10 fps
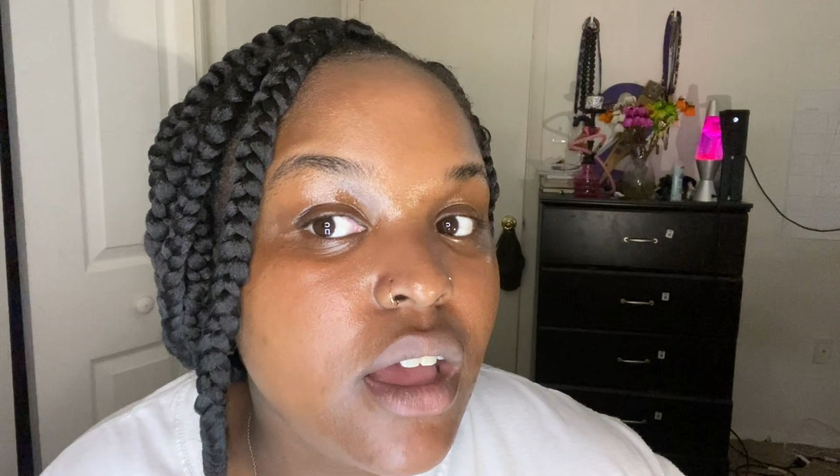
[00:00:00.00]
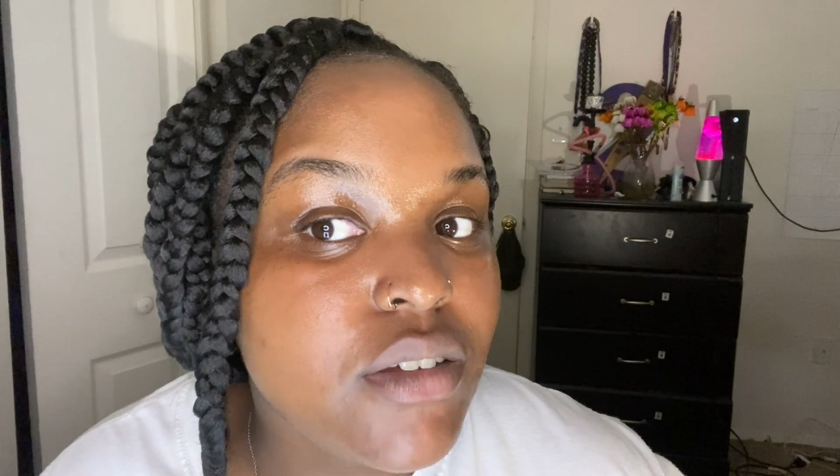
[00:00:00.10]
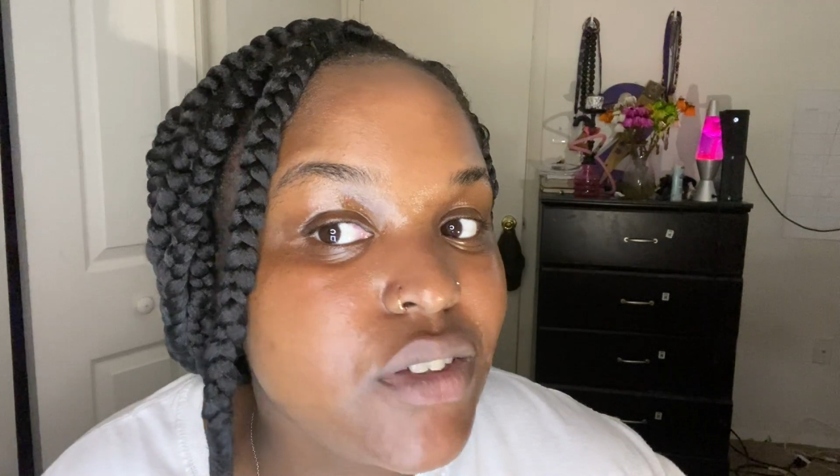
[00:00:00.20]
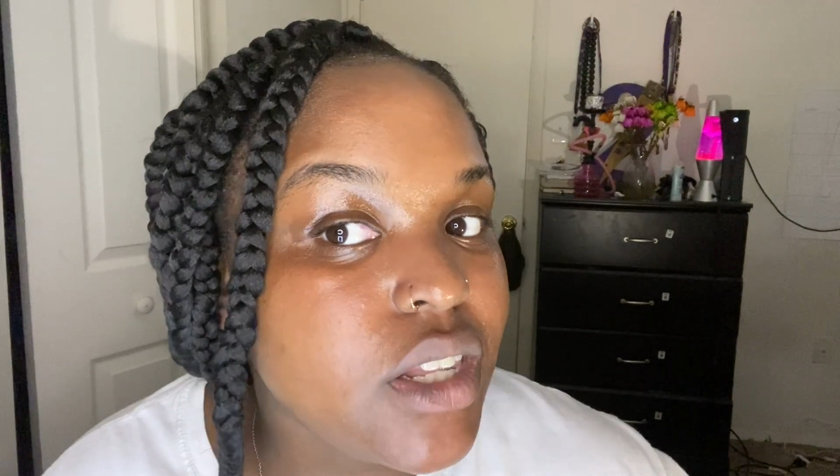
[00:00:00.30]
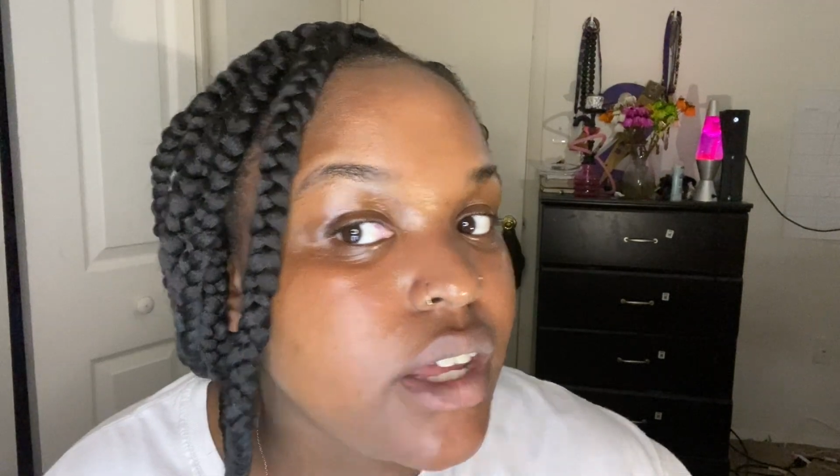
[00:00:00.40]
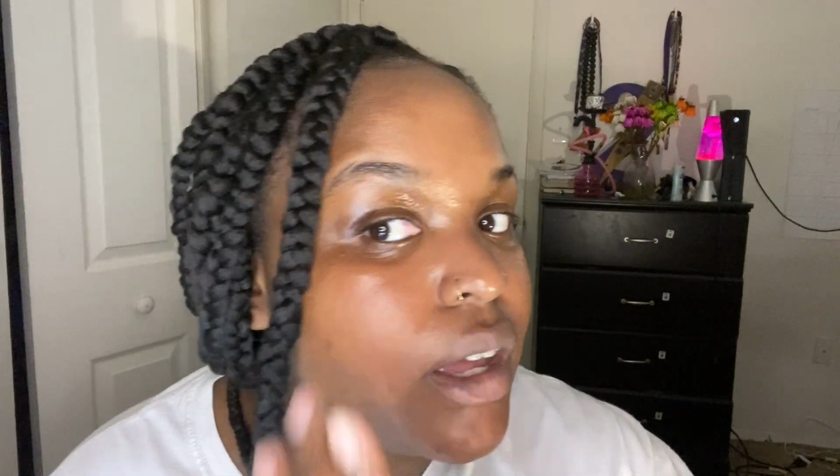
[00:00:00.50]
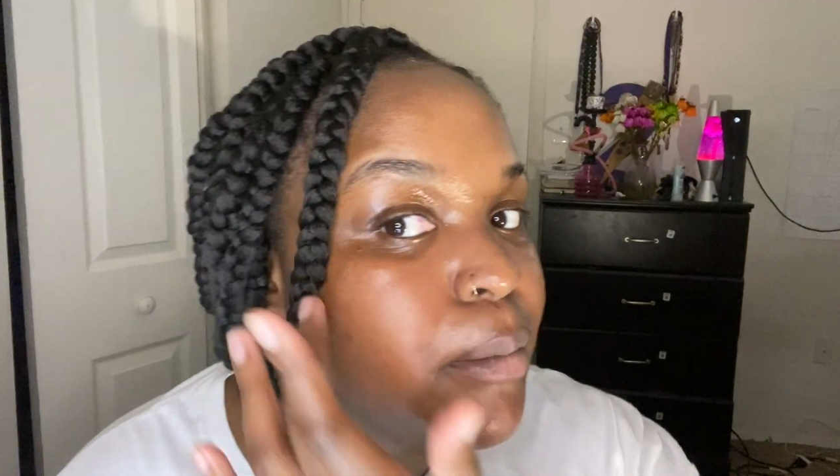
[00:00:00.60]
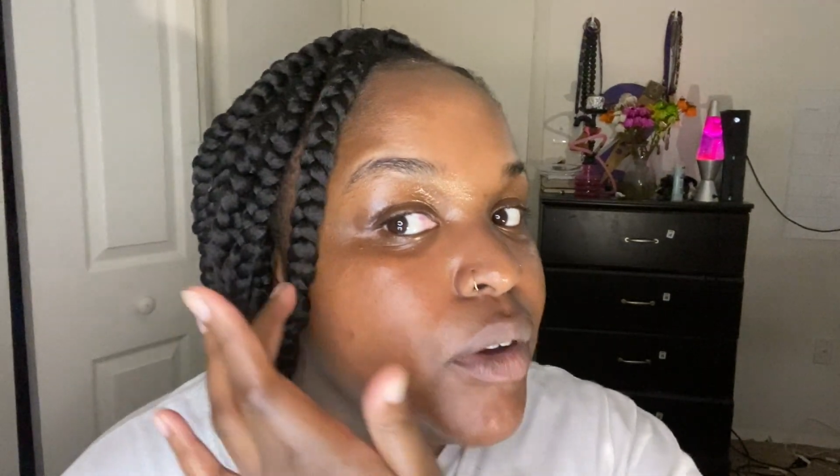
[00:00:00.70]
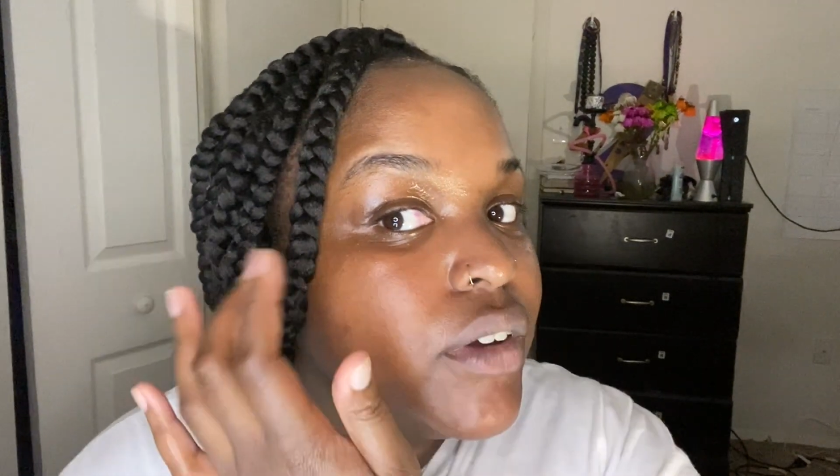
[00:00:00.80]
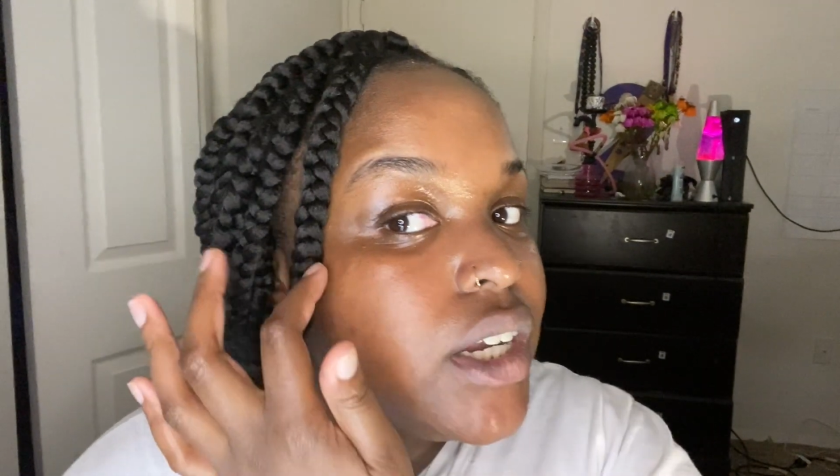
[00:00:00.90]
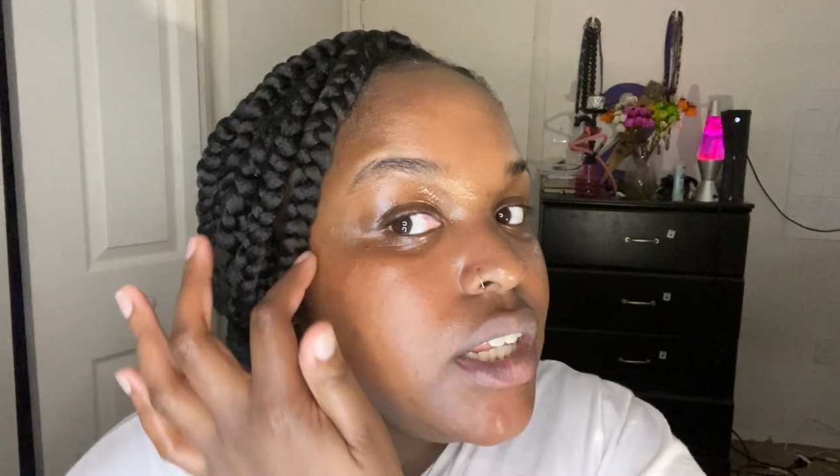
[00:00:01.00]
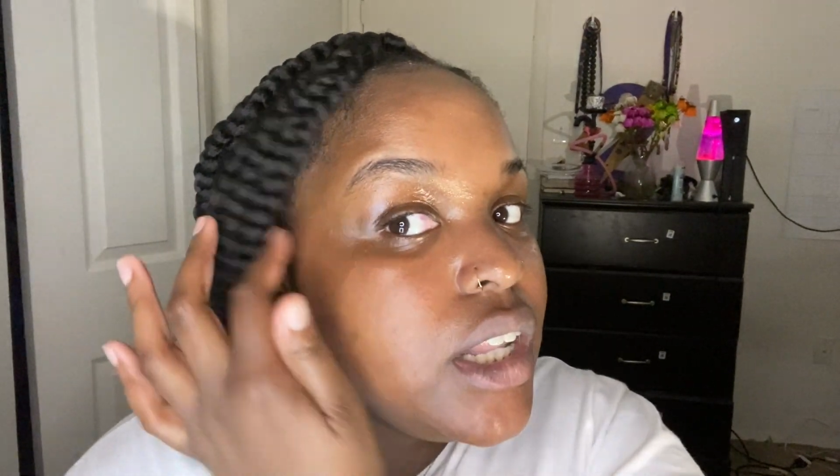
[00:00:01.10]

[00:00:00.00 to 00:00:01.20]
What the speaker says: I feel like I'm already